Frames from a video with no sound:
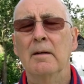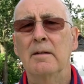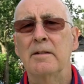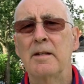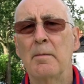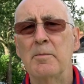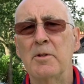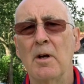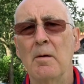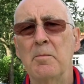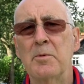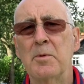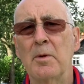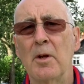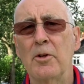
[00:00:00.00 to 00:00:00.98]

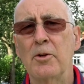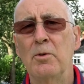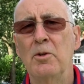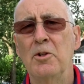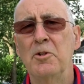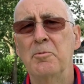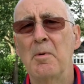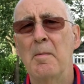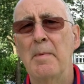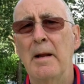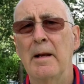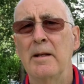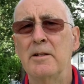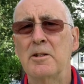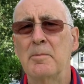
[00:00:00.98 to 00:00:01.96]
sometimes when I do lose my
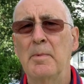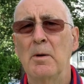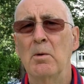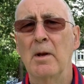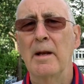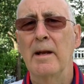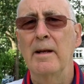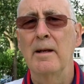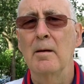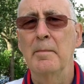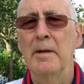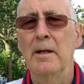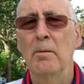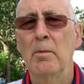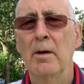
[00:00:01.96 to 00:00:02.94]
balance, the ball will end up
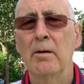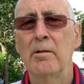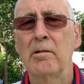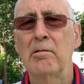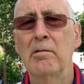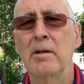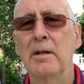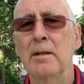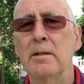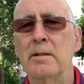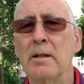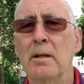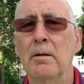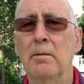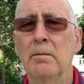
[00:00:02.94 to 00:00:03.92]
anywhere on the green,
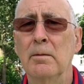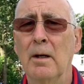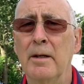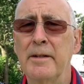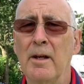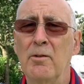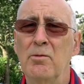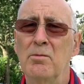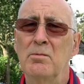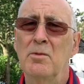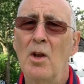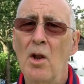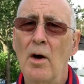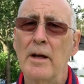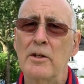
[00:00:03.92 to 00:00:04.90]
so I don't
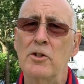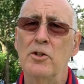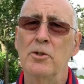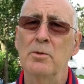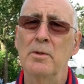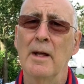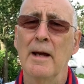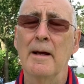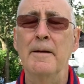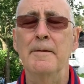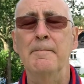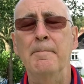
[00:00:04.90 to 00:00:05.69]
like to do that.